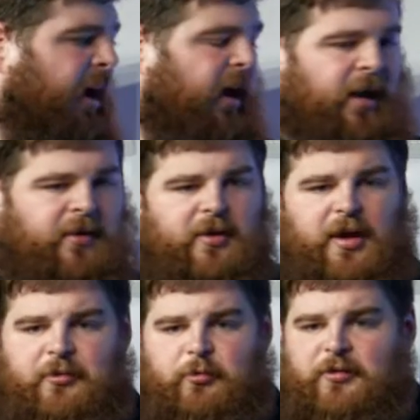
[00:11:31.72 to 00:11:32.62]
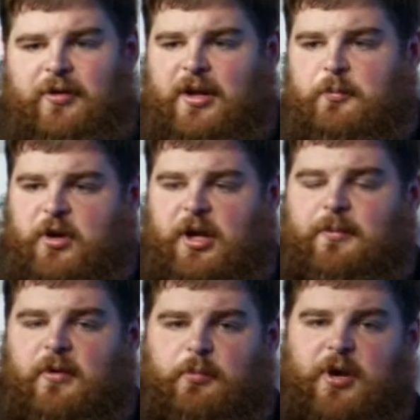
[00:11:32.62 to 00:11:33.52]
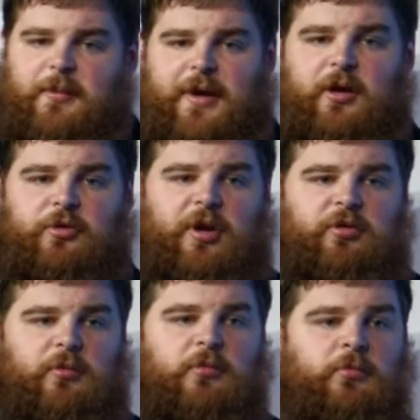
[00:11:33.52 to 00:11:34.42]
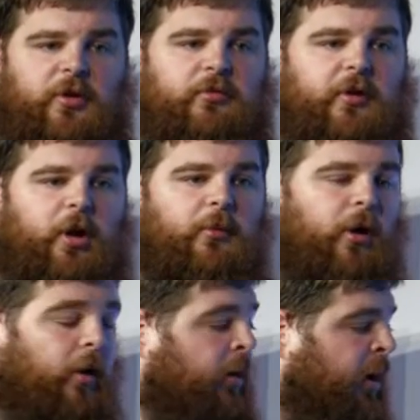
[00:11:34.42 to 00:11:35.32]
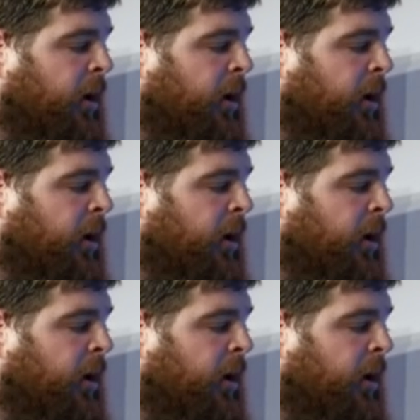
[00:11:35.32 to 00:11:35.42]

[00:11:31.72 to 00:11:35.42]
And if we've had a pre-Amigo session with 3 or more,